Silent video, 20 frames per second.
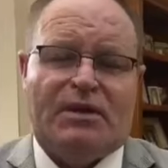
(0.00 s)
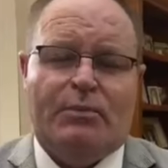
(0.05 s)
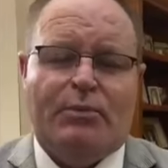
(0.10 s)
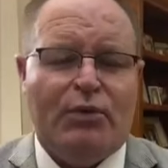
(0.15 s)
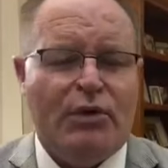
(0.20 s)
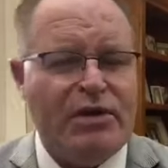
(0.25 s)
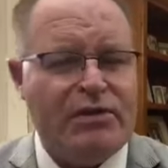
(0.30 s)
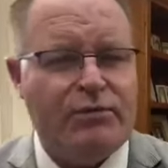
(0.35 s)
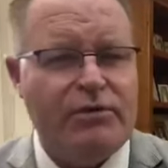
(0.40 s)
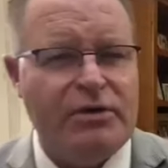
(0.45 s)

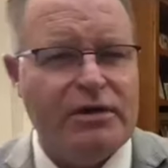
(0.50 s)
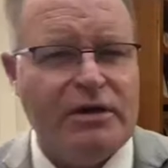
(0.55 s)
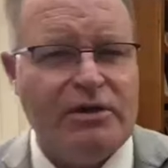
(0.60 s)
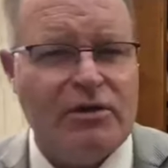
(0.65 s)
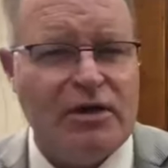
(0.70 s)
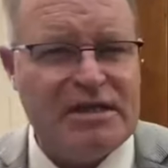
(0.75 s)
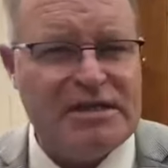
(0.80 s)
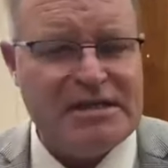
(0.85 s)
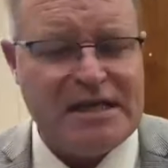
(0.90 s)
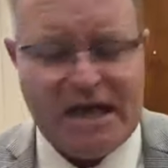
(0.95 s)
Brethren,
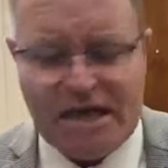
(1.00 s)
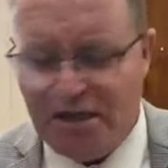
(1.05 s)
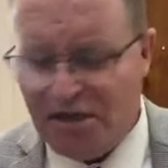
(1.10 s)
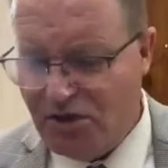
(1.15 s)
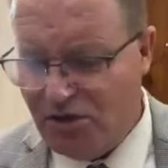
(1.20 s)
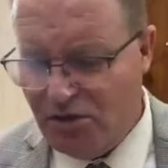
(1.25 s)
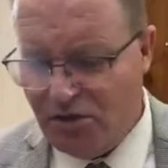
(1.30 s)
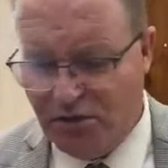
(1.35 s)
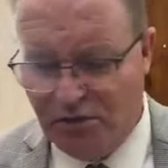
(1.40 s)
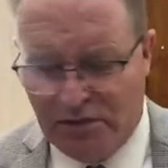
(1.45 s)
can I say to
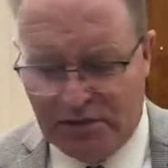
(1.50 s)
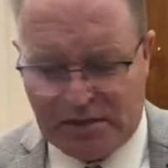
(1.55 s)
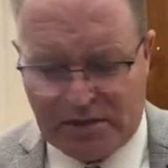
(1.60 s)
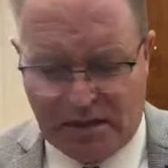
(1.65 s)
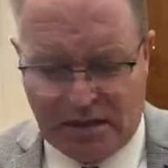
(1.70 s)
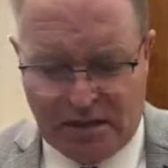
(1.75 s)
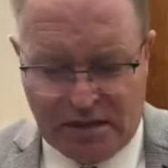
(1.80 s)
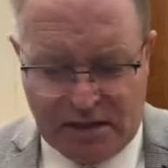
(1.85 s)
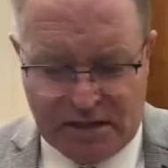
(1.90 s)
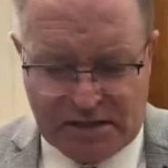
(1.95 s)
you, as
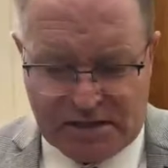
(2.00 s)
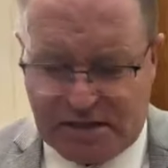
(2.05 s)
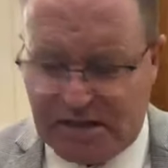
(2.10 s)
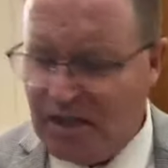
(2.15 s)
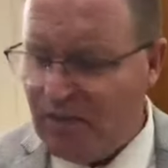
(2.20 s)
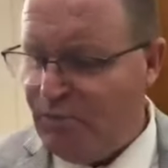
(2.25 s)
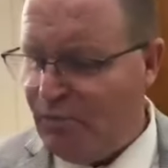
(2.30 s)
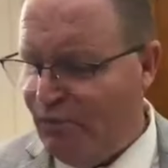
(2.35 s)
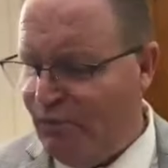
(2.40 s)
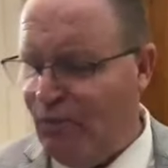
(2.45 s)
I
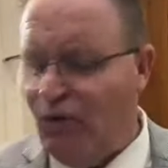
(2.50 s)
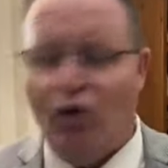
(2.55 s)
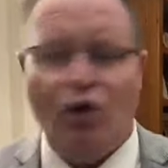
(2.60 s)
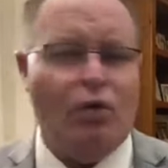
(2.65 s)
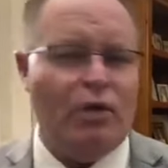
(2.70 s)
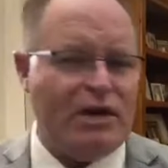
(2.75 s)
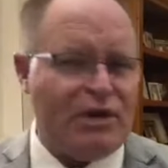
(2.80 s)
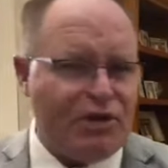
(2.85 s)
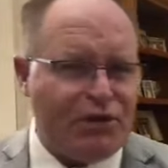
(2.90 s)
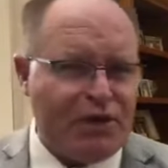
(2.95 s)
said
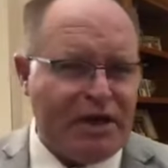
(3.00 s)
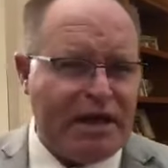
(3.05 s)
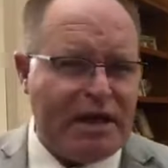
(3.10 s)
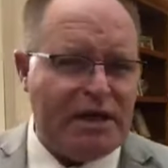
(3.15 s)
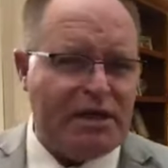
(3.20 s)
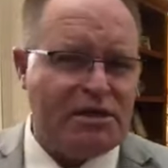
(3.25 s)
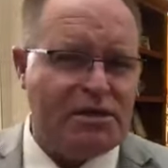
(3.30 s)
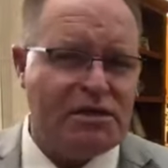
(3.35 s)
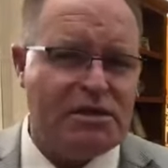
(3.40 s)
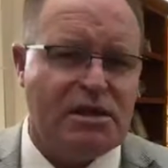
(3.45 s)
before, when
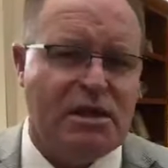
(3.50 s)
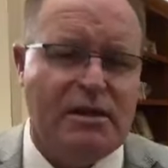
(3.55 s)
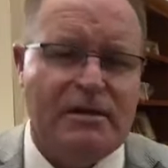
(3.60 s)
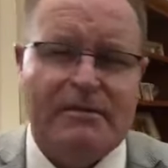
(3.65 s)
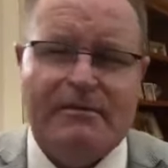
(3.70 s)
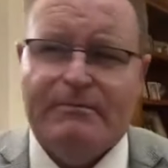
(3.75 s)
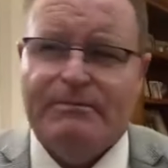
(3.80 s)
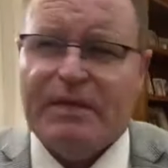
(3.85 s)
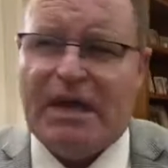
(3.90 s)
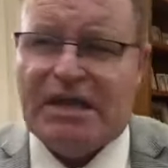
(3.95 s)
things
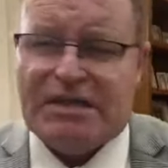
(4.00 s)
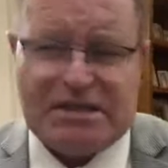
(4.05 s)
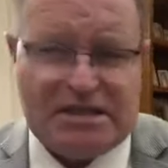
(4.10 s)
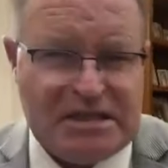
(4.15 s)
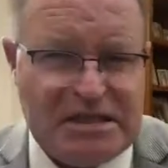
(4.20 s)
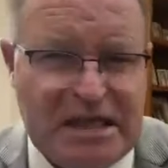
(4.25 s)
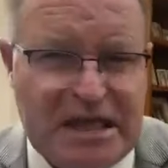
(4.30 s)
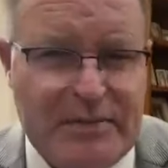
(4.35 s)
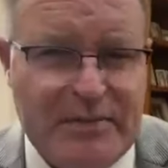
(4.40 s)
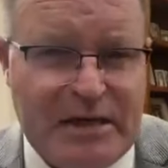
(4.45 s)
are
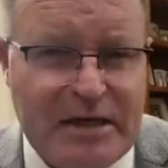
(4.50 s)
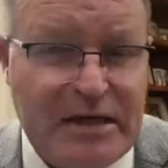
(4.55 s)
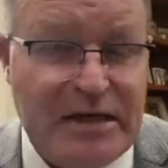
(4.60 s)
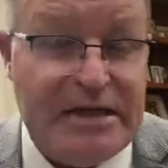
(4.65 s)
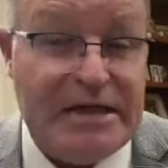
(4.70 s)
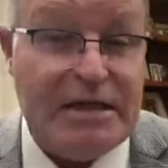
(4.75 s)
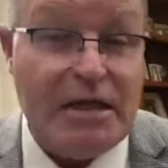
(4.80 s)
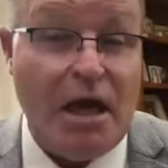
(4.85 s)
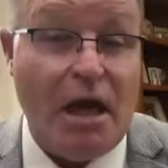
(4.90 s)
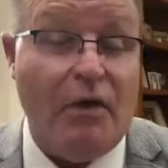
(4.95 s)

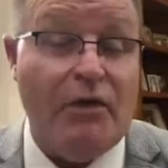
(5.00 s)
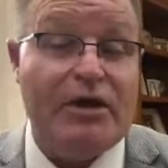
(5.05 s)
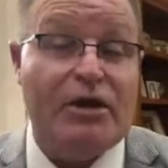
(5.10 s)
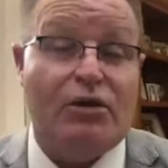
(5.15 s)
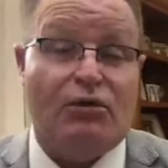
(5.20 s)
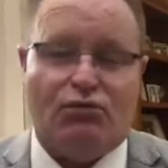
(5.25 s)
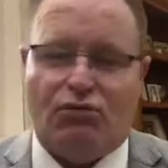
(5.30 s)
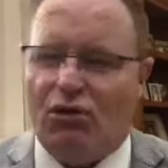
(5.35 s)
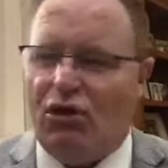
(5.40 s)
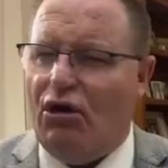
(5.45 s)
seemingly
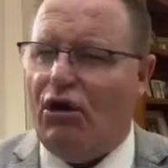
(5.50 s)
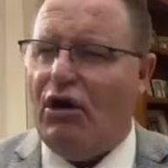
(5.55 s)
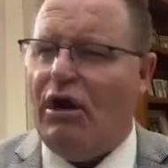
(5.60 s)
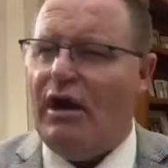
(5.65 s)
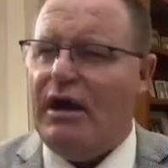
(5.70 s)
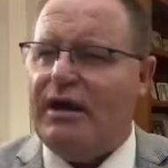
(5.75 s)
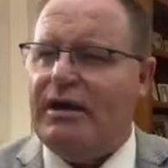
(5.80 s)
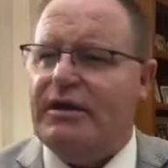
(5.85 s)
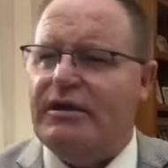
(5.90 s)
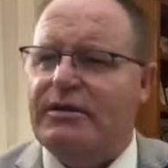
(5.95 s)
going
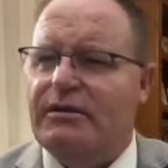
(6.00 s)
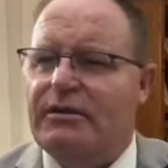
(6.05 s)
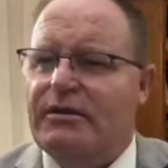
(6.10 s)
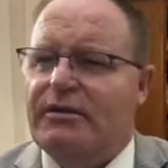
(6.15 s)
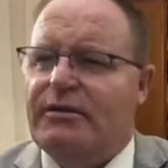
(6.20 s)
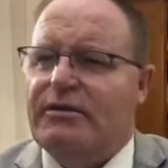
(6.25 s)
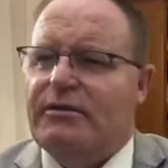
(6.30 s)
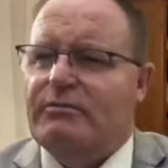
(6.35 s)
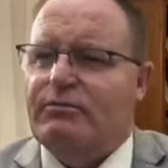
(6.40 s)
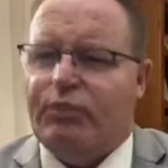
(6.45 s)
awry and
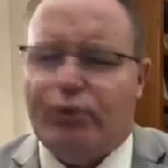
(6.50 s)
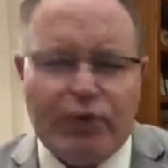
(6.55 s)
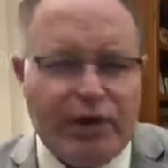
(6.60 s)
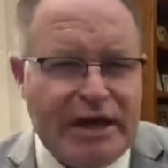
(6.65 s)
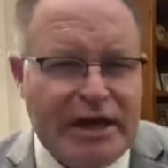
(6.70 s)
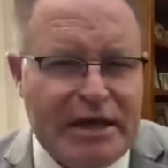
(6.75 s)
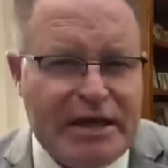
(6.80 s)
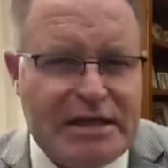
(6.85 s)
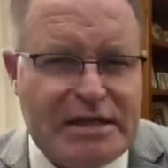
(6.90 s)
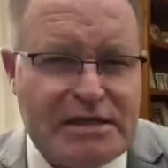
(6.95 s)

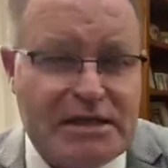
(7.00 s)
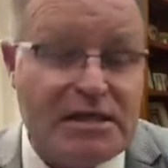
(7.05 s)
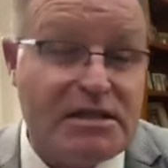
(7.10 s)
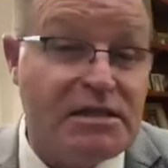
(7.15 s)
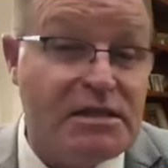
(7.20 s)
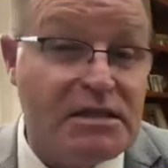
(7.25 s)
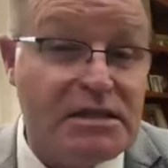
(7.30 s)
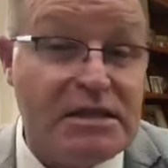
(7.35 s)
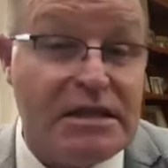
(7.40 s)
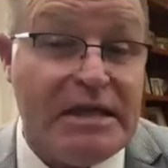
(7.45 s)
prayers are
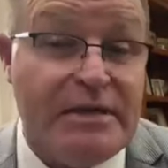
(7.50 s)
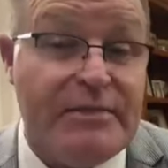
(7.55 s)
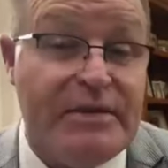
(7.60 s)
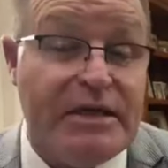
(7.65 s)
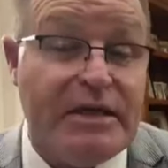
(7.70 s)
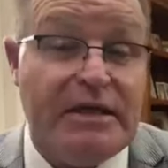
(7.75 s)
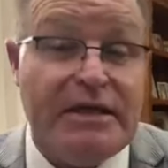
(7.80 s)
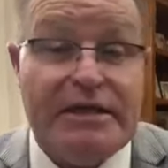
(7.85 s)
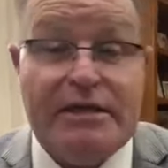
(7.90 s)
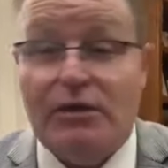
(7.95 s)

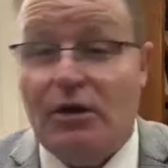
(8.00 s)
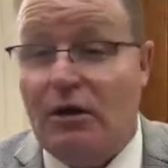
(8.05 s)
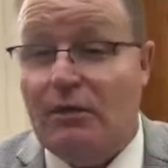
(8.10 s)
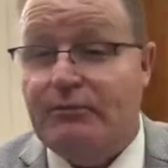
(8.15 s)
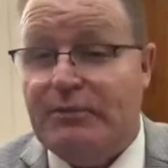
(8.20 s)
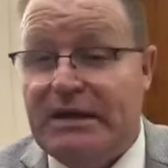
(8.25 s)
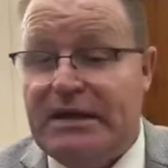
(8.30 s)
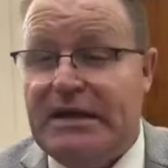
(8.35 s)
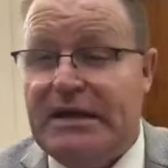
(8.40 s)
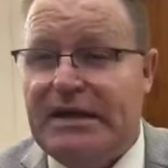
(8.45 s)
seemingly
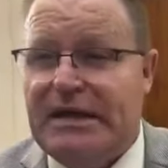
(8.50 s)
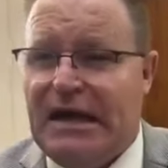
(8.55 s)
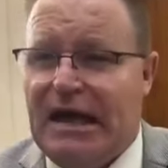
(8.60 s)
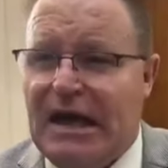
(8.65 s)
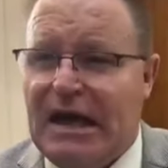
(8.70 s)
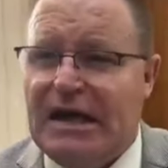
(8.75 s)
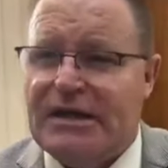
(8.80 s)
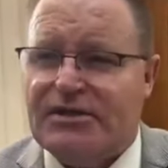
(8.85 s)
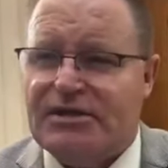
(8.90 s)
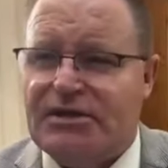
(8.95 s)
not being
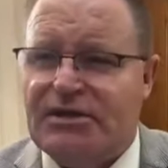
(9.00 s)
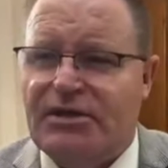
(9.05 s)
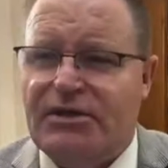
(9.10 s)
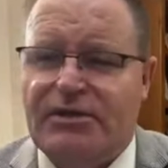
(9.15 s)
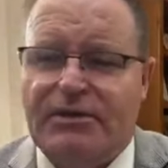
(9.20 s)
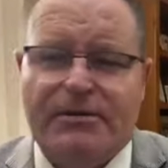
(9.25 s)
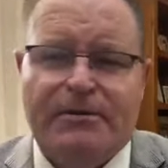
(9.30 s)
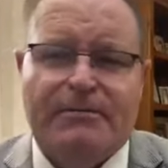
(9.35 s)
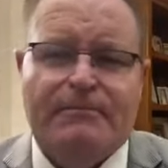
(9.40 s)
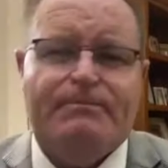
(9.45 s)

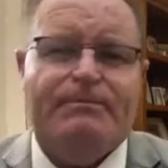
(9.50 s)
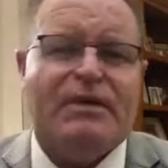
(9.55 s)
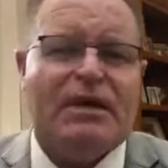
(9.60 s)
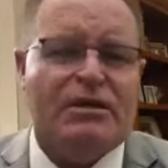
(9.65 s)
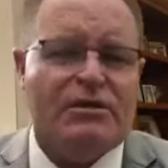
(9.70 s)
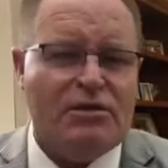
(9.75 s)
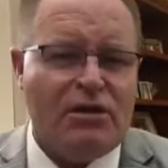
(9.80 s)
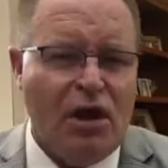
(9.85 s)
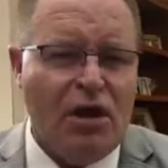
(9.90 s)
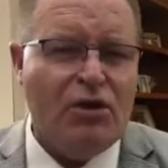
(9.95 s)
answered,
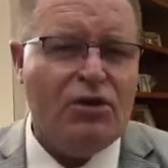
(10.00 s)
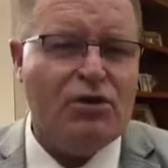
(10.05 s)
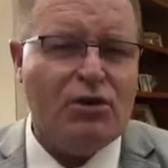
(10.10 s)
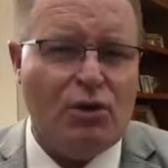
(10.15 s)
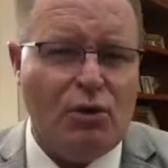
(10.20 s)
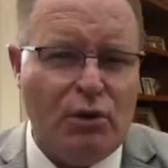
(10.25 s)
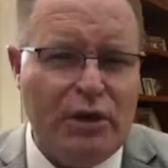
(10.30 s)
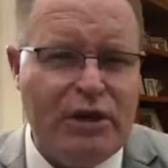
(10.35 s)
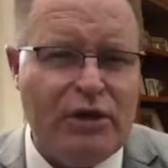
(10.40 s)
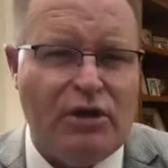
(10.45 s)

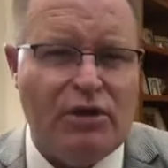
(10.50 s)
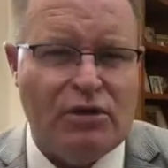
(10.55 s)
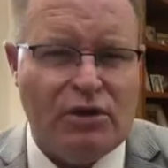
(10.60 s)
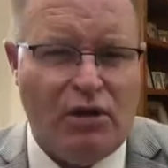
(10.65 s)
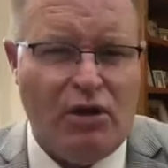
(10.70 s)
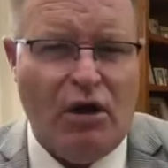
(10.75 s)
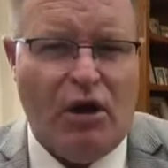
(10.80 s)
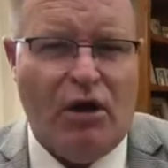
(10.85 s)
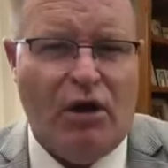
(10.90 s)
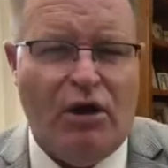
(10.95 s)
don't quit
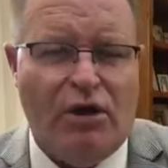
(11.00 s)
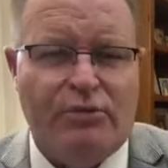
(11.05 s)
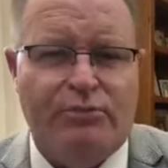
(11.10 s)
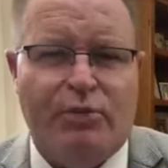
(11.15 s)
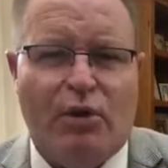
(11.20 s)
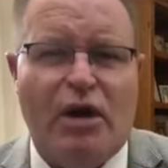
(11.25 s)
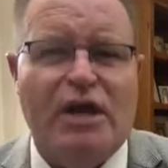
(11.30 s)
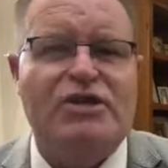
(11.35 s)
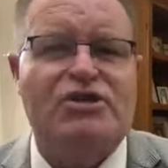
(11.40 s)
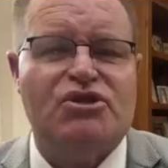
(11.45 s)
on
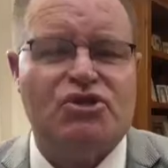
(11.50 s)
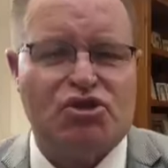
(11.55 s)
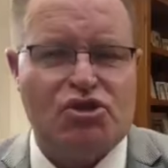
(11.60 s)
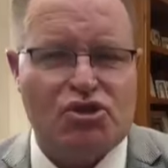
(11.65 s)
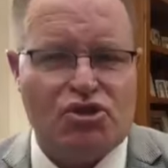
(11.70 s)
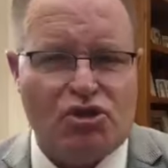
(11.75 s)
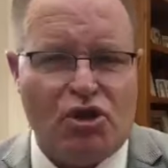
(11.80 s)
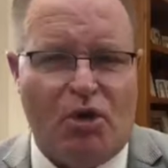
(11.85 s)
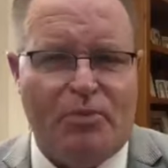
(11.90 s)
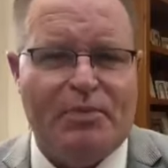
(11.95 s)
God by
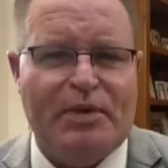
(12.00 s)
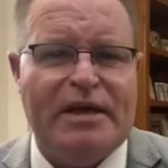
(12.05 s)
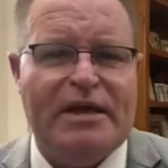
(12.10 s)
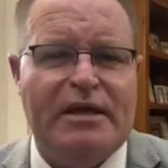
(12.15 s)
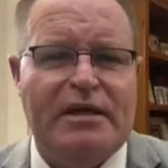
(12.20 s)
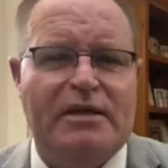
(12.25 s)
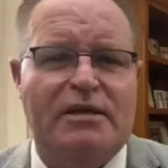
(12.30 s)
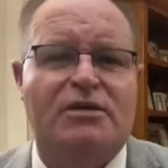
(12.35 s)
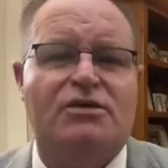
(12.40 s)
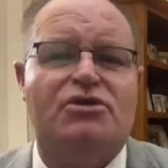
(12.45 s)

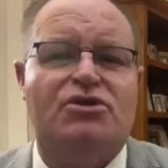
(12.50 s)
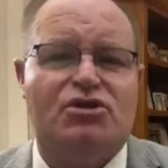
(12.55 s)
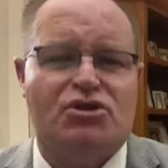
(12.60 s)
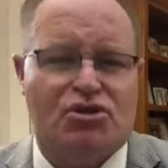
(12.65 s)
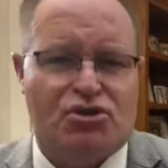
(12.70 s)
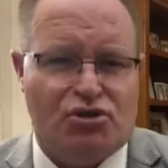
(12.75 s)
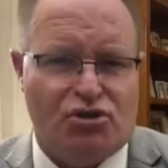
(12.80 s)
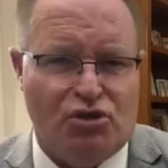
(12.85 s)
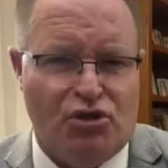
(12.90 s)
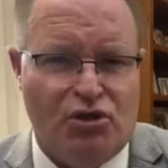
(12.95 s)
stopping
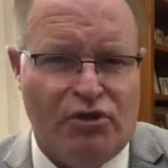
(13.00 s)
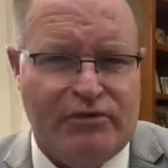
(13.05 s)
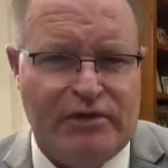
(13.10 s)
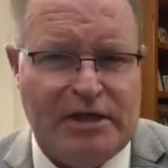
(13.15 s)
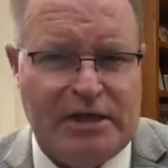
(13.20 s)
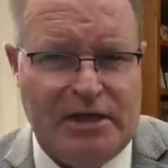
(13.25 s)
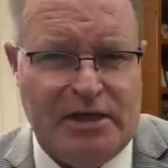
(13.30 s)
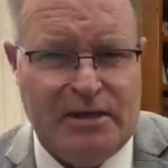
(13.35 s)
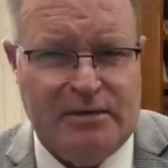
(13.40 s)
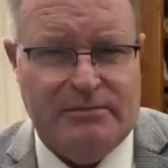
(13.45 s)

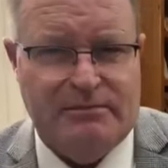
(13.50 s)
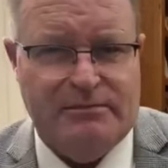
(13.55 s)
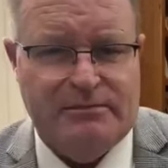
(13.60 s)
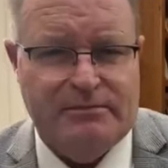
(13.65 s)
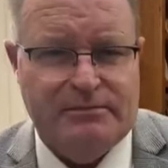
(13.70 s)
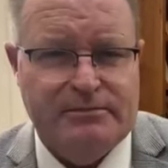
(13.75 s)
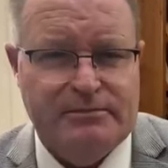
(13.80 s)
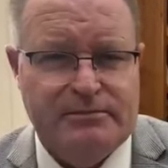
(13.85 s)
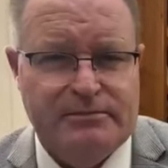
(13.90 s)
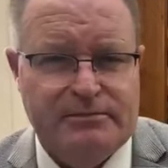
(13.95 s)
serving Him.
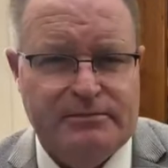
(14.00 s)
